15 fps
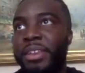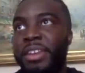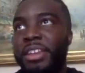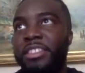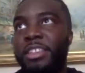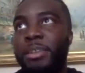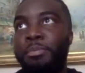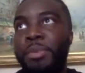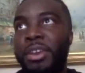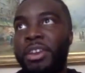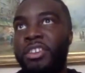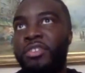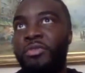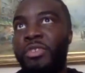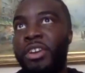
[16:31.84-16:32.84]
the biggest
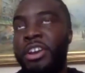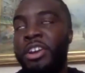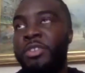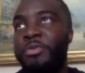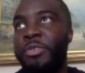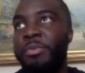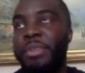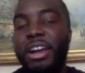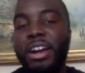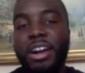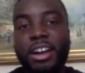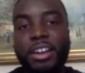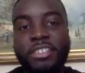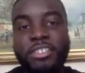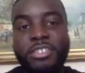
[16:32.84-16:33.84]
record from like
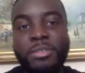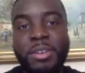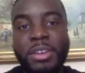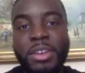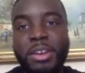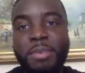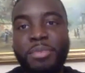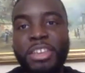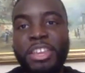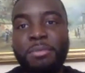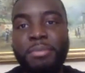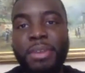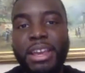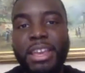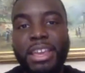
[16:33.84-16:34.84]
Huss, but you
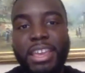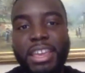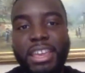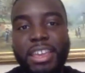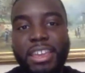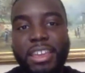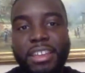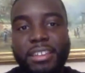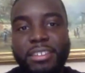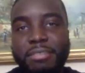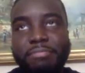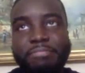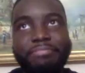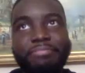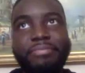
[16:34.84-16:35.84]
might hear
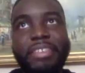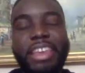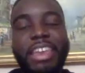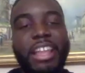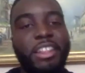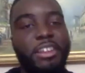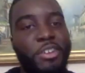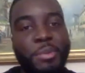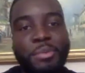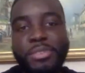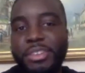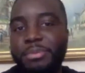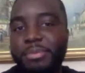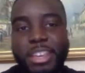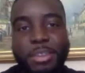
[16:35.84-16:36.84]
Helicopter
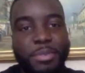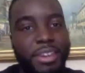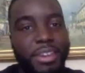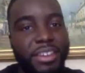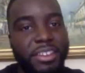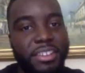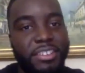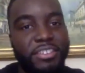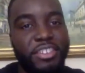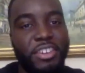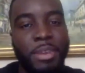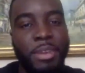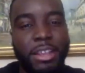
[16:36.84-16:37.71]
maybe. Do you know what I mean?